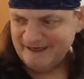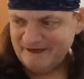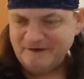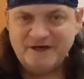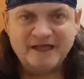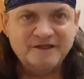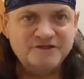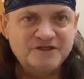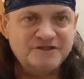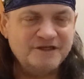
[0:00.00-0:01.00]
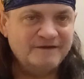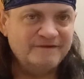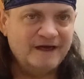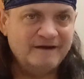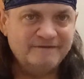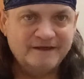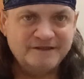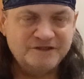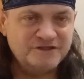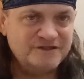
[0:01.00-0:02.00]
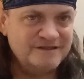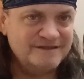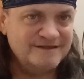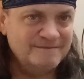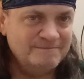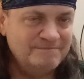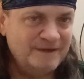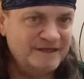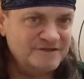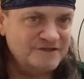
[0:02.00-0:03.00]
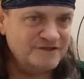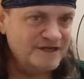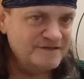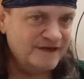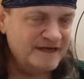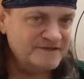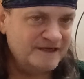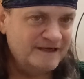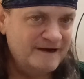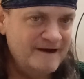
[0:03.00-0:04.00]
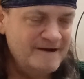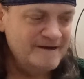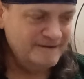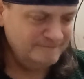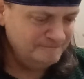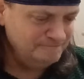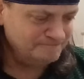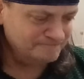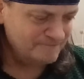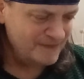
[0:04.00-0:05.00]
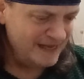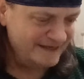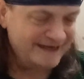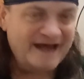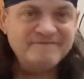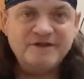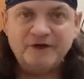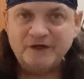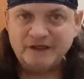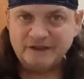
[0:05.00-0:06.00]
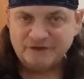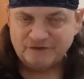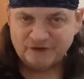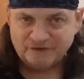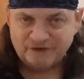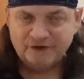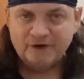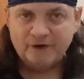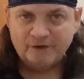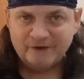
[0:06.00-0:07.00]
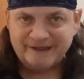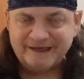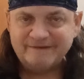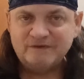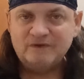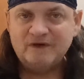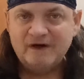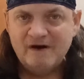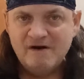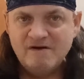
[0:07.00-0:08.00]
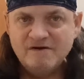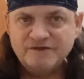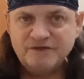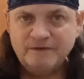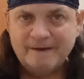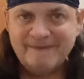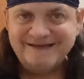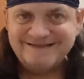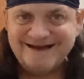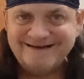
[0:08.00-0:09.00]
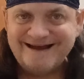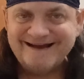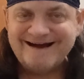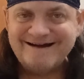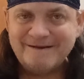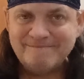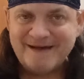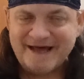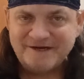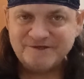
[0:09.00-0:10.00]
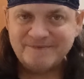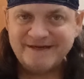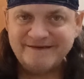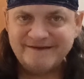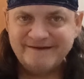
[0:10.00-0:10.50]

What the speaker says: negligence of just being suggested as a not having the degree level to maintain that kind of management,